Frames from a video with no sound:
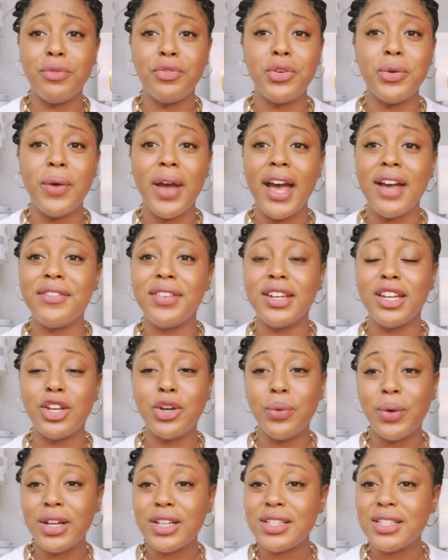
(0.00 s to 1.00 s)
If you have any
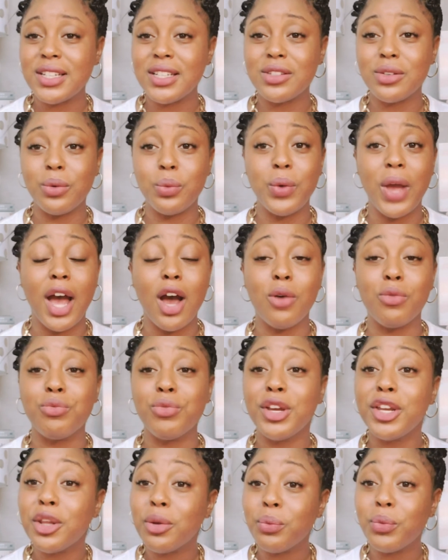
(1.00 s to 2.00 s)
questions or I'll
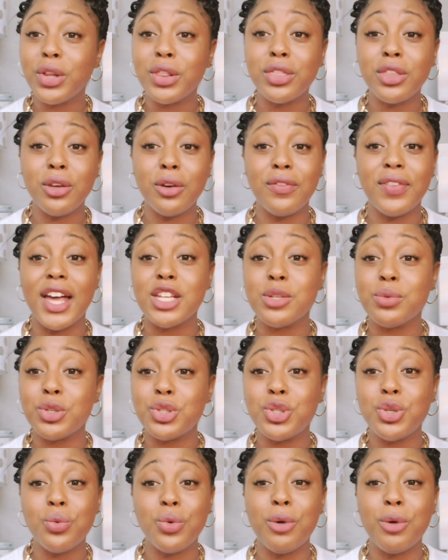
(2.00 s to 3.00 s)
read them with you, if that's
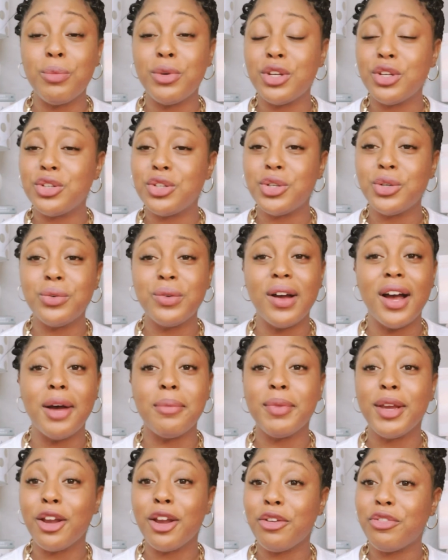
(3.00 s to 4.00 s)
what you want me to do,
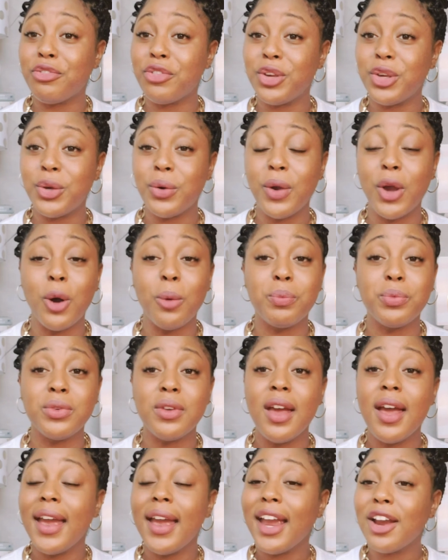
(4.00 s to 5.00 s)
I'm here for you. Help
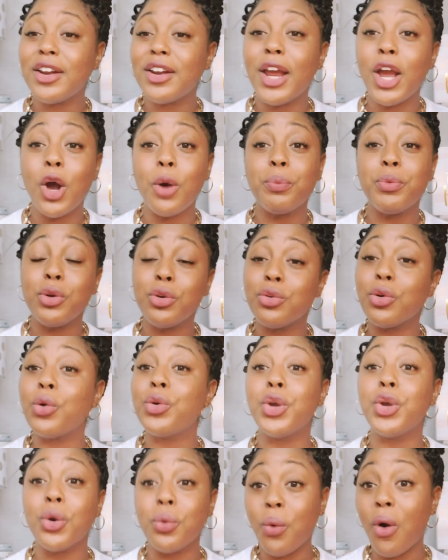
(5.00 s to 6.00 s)
here to help you grow
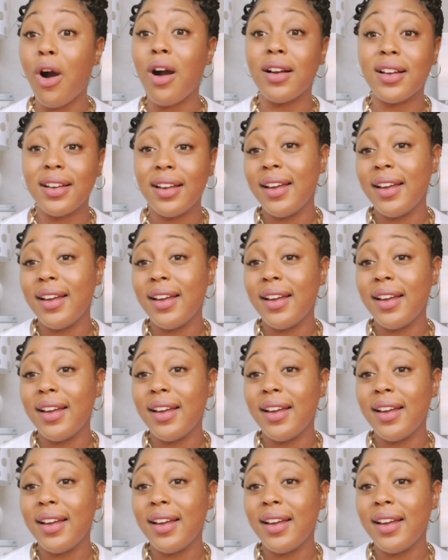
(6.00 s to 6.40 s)
your walk